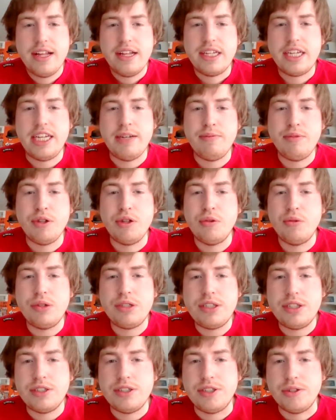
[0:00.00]
keep doing
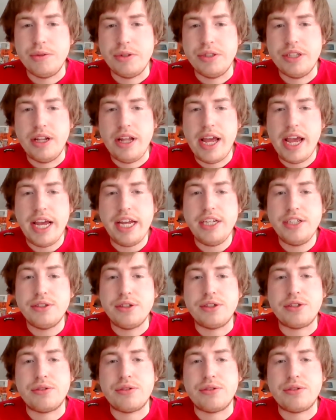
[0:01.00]
what you're doing, the Angels